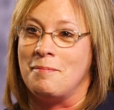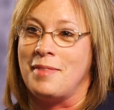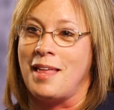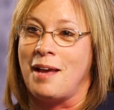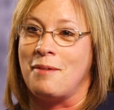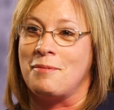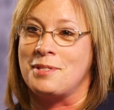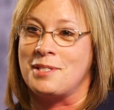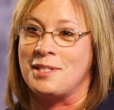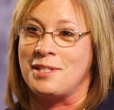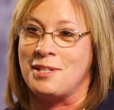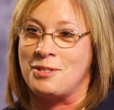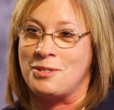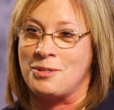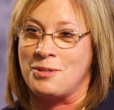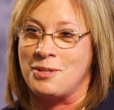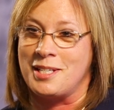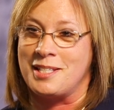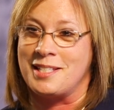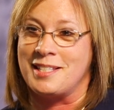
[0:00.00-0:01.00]
That was the
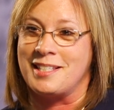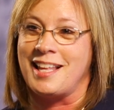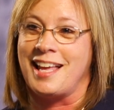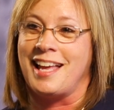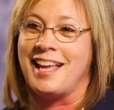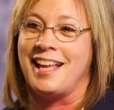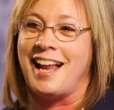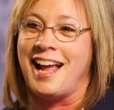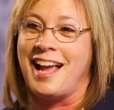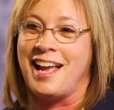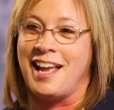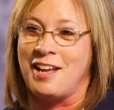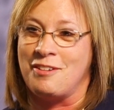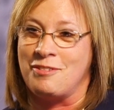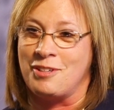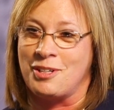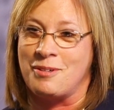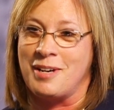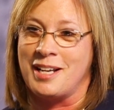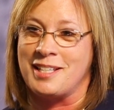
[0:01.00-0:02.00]
choice that I
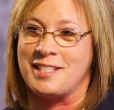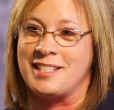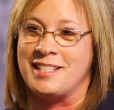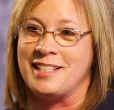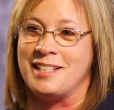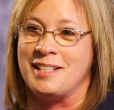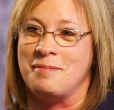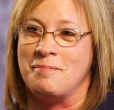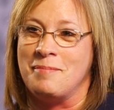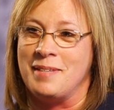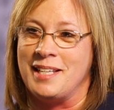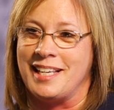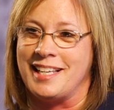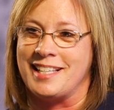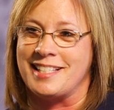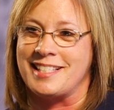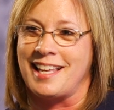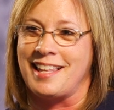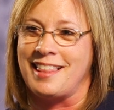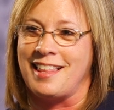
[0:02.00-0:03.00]
had requested
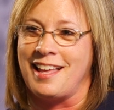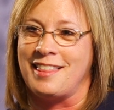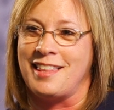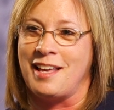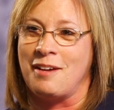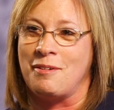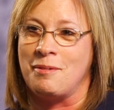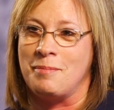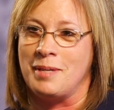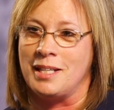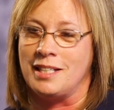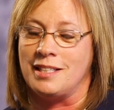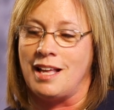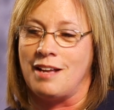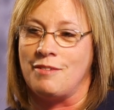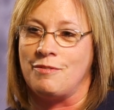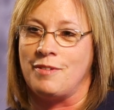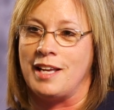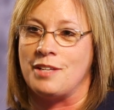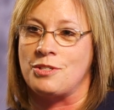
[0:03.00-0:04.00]
because I thought that would be a
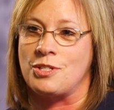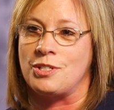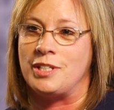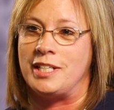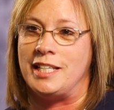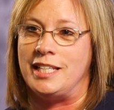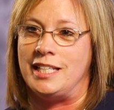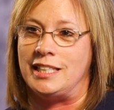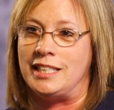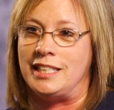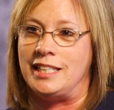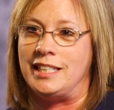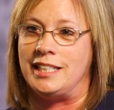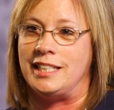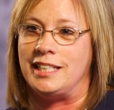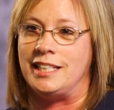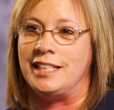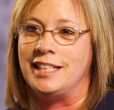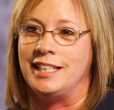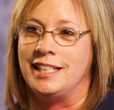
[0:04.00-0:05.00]
lot faster
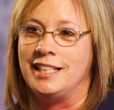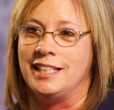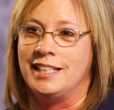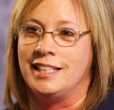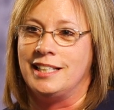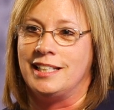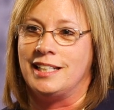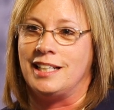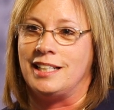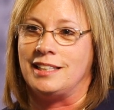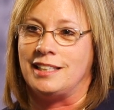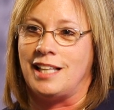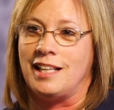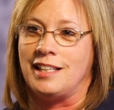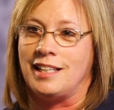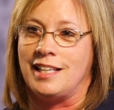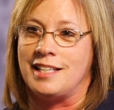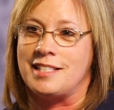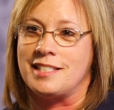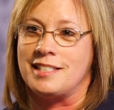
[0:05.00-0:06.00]
healing and a
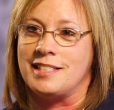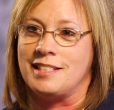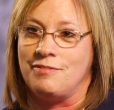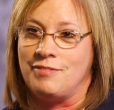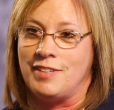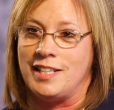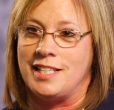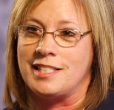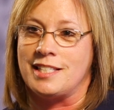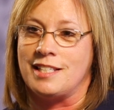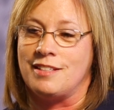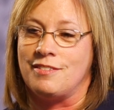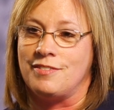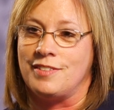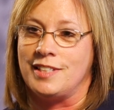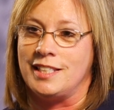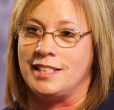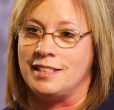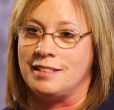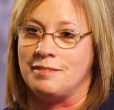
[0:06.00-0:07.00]
lot less
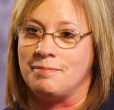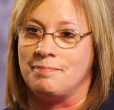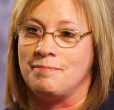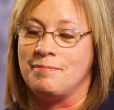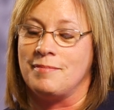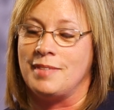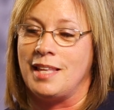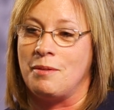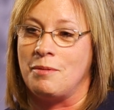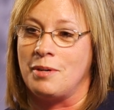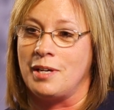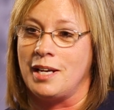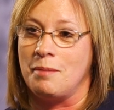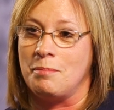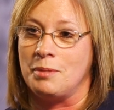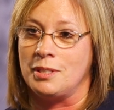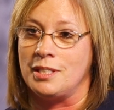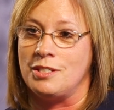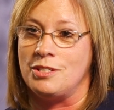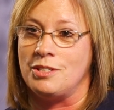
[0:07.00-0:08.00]
invasive, and they were
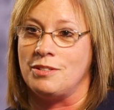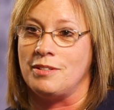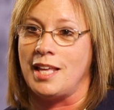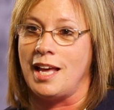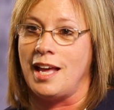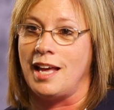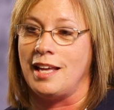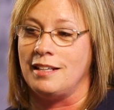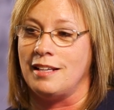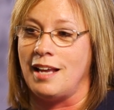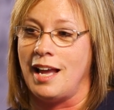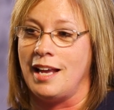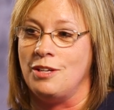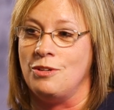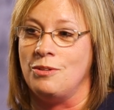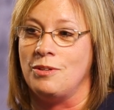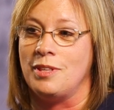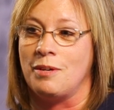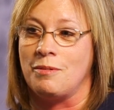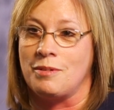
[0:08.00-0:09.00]
able to do that. I
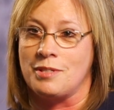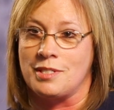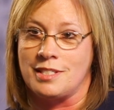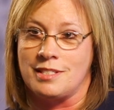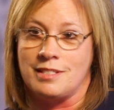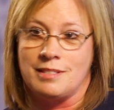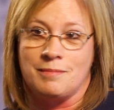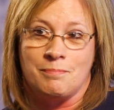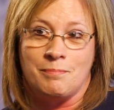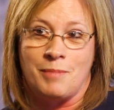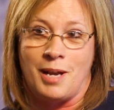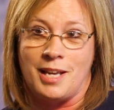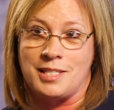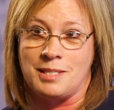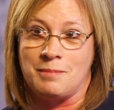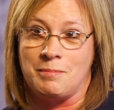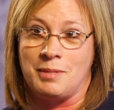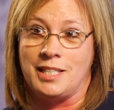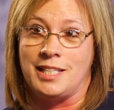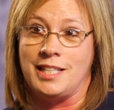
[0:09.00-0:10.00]
knew there was a
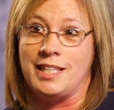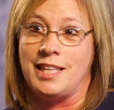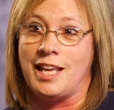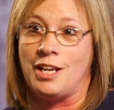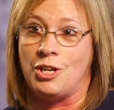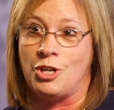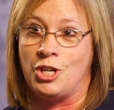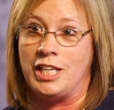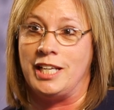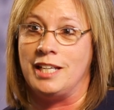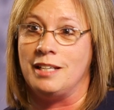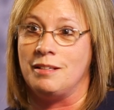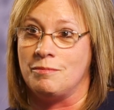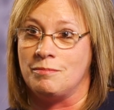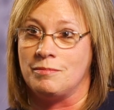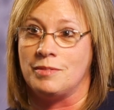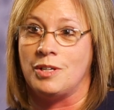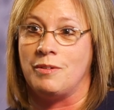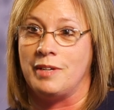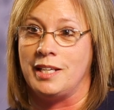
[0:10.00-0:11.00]
possibility they
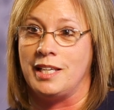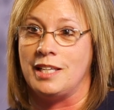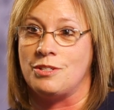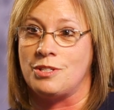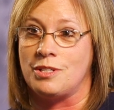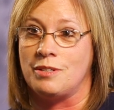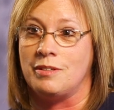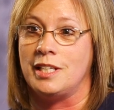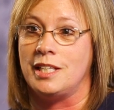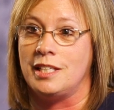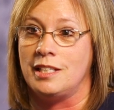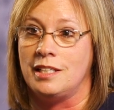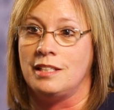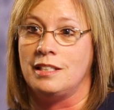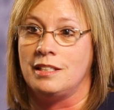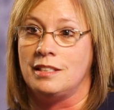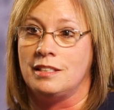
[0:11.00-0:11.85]
couldn't going into it,